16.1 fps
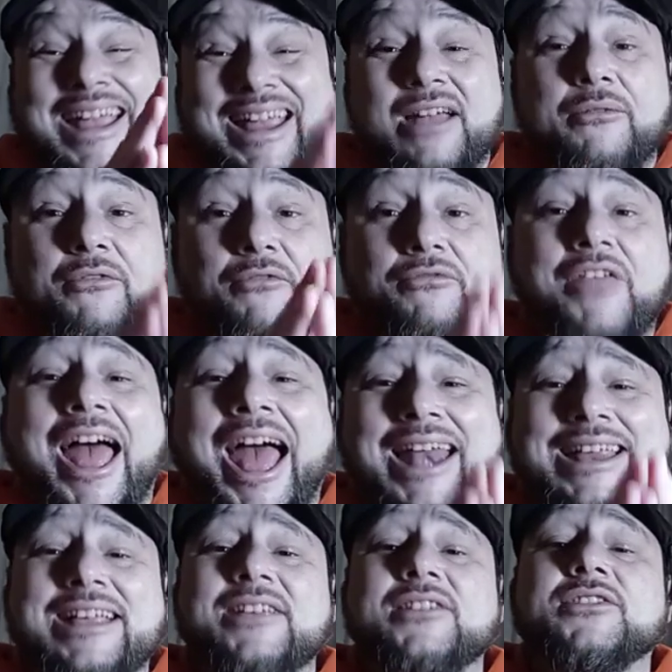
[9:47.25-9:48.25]
If
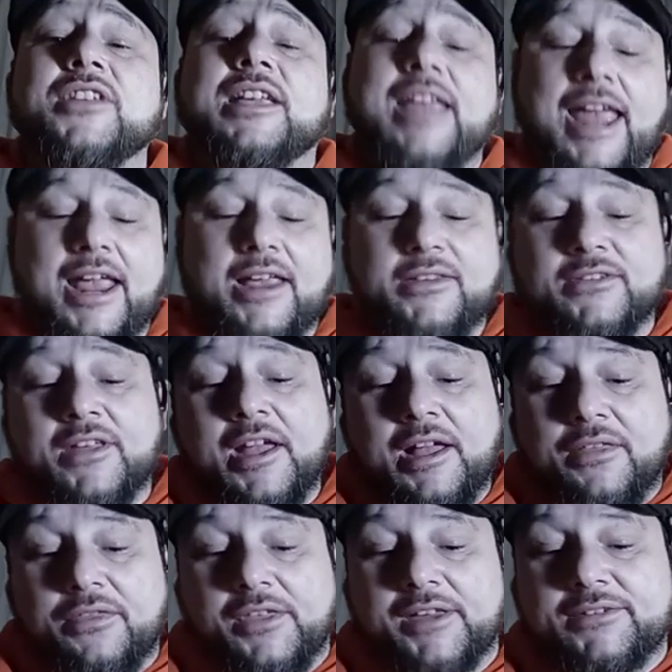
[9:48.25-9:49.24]
that is the case,
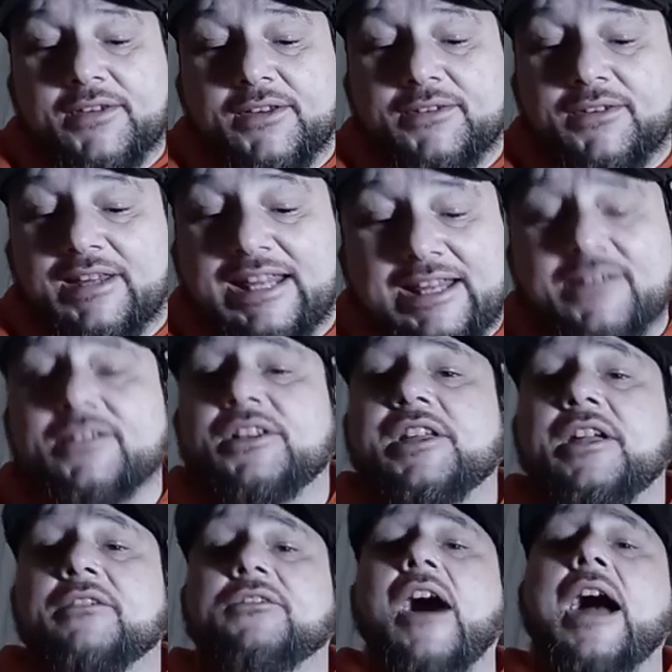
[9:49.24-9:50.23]
this is
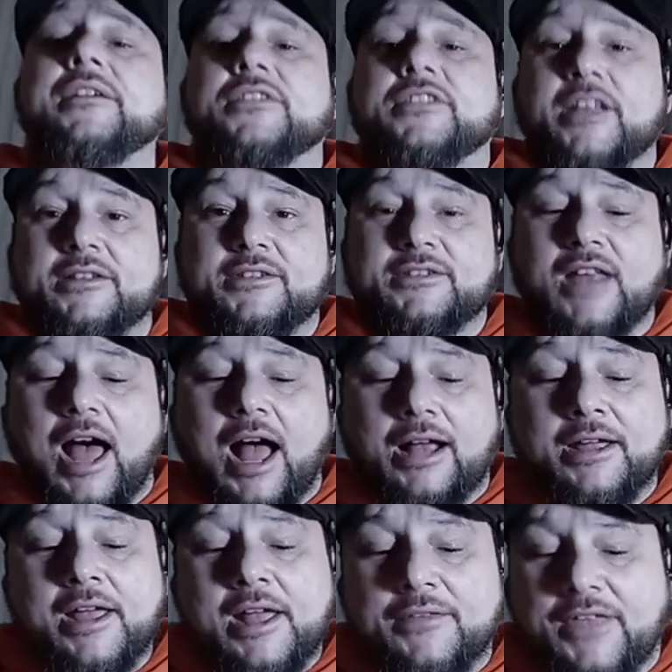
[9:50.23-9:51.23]
easily a 5-cent
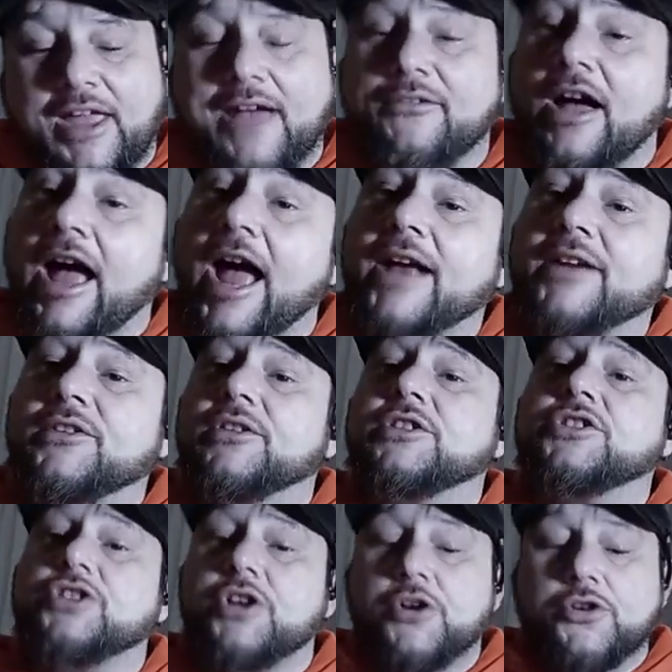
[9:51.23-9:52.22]
stock. They have an
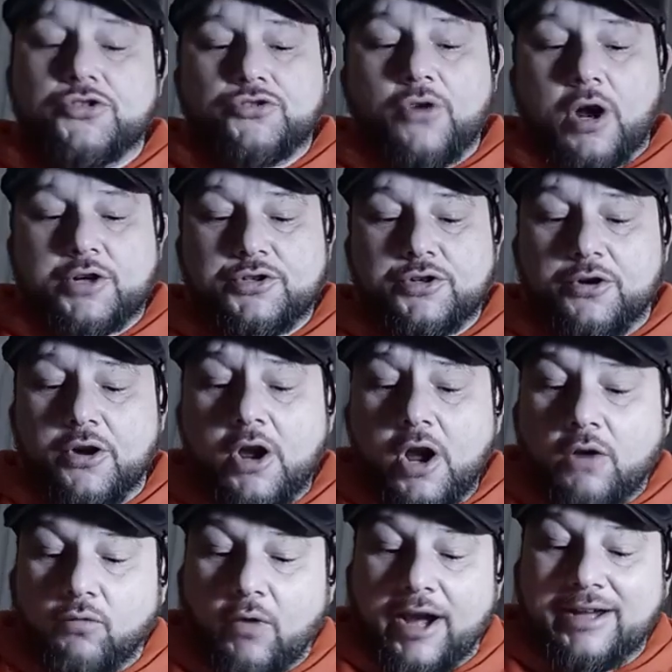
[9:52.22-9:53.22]
excellent share structure
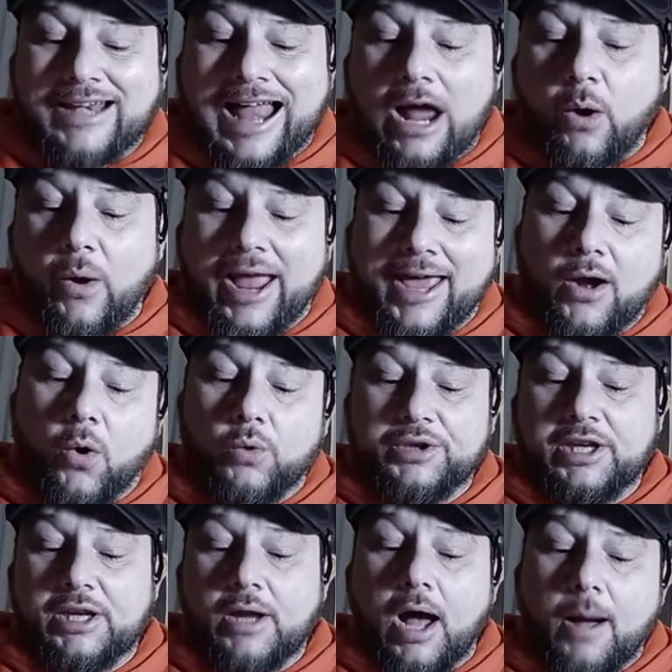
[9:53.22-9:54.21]
right now at
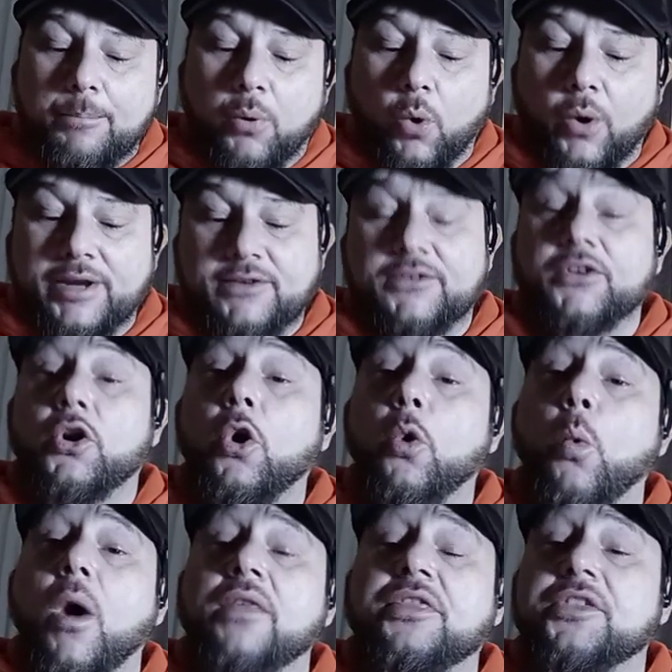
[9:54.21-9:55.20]
only
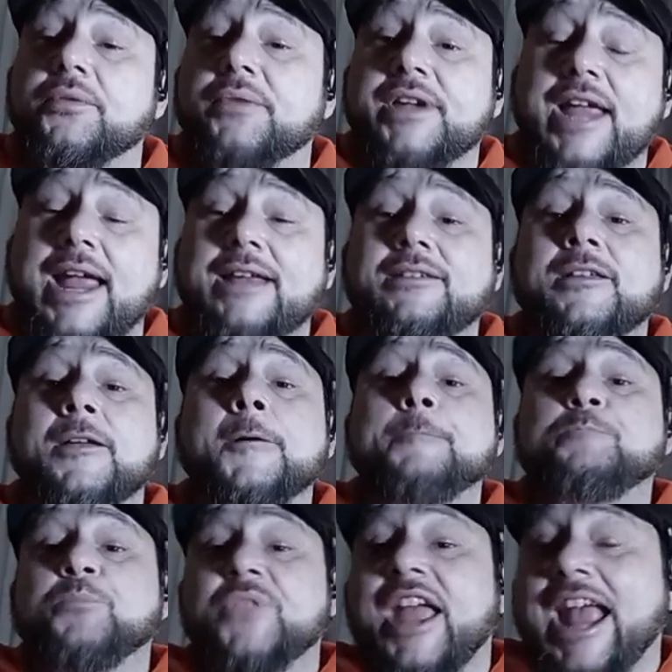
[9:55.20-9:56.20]

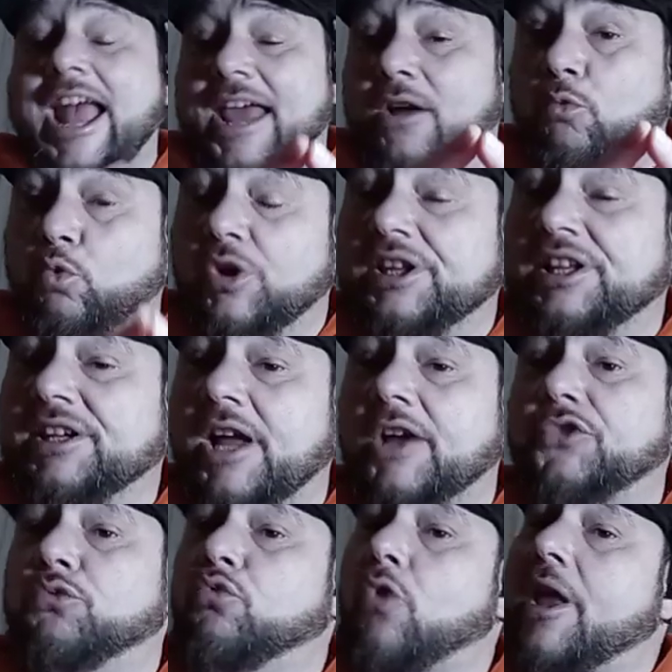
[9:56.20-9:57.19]
0.0138. They had a really
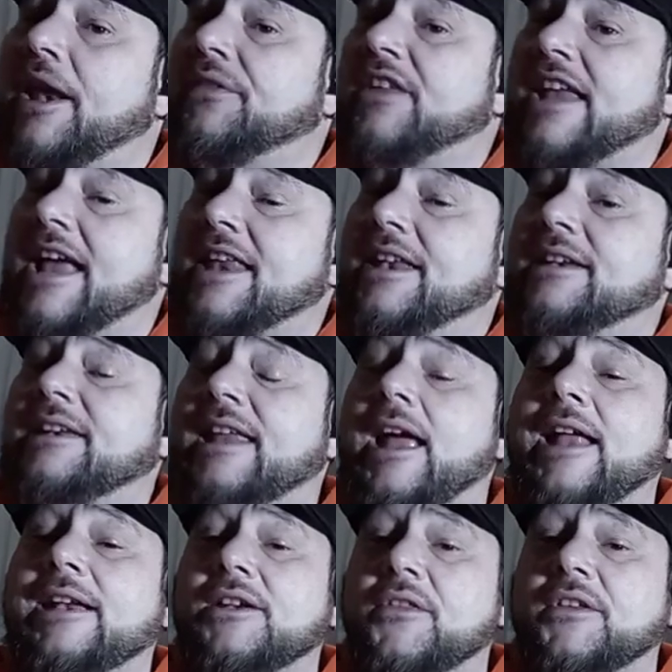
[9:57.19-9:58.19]
nice run at the end
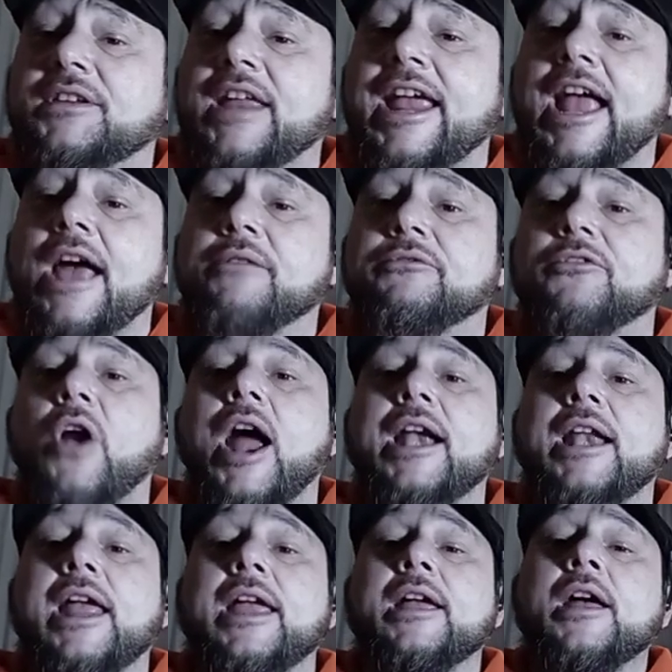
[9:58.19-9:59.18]
of the day on
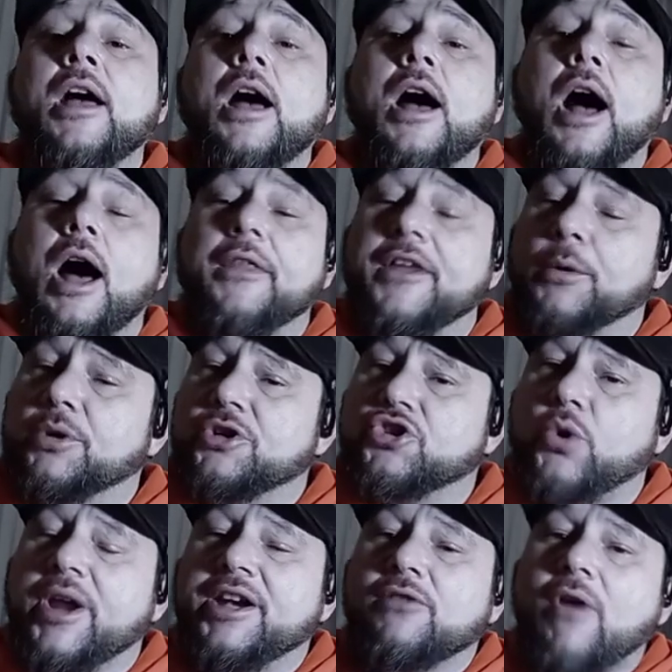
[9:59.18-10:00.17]
Friday. They were
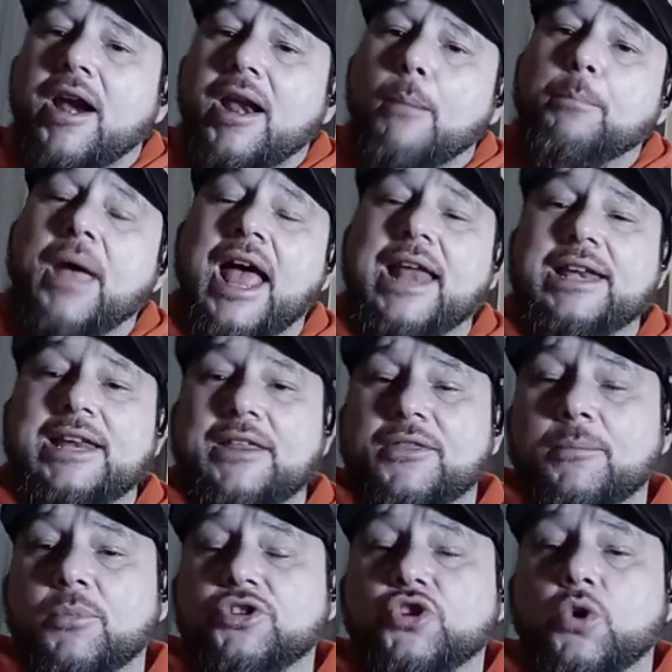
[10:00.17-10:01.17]
trading around a penny
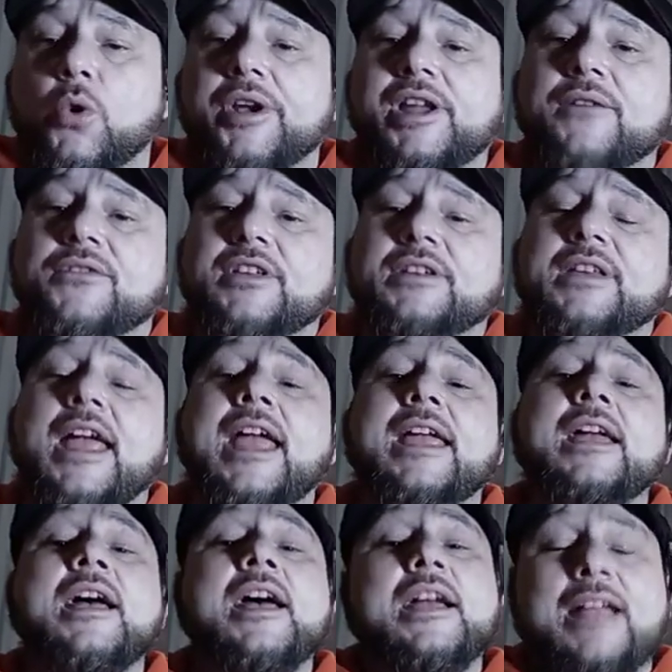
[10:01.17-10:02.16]
the majority of the
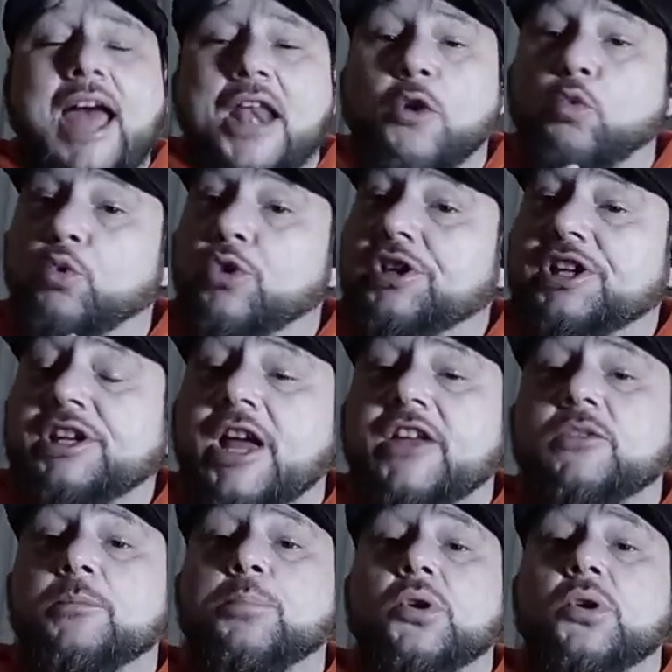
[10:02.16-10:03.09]
day. Got a really nice